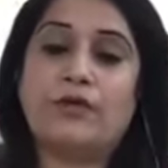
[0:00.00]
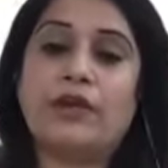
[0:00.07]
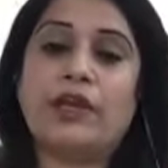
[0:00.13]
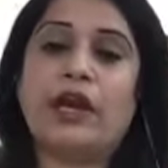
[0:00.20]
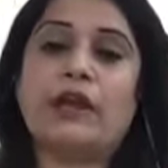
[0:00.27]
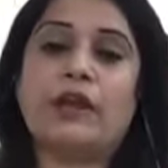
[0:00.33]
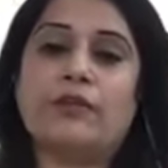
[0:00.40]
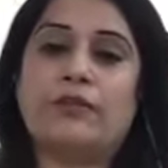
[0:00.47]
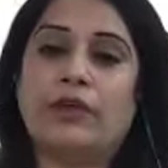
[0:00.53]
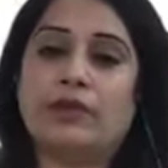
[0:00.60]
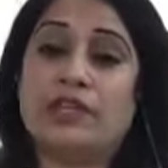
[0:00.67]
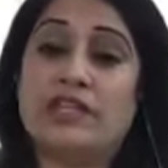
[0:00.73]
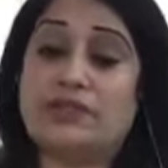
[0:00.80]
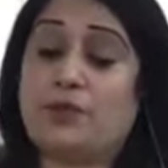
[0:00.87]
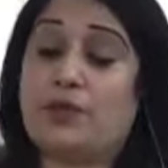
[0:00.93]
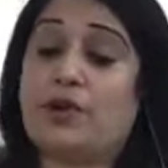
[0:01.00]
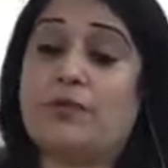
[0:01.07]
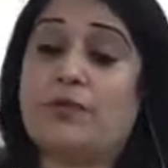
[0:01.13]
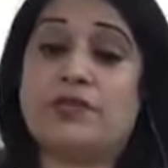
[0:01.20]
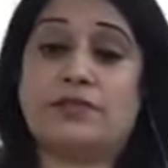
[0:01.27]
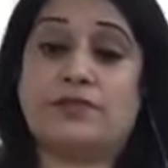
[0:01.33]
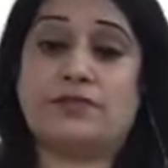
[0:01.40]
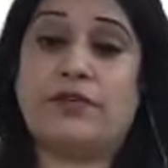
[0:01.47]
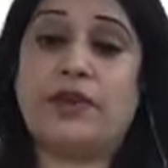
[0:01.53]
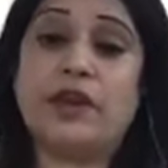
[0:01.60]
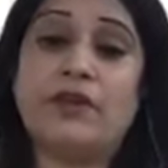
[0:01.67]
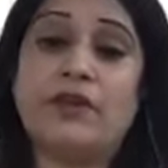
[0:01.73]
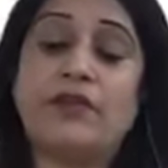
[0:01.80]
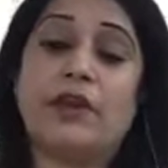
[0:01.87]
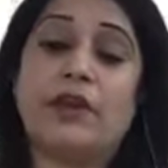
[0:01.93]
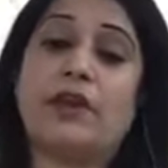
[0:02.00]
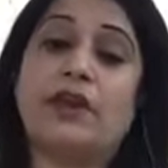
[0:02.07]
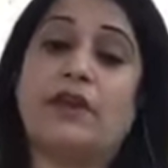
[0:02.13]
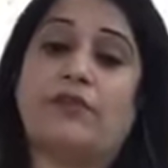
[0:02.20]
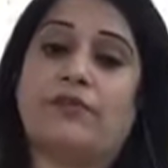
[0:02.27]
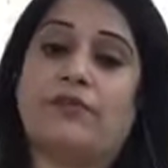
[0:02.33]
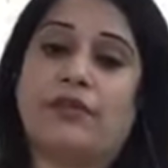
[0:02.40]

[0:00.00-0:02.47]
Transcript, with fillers: We are, this program is very, very,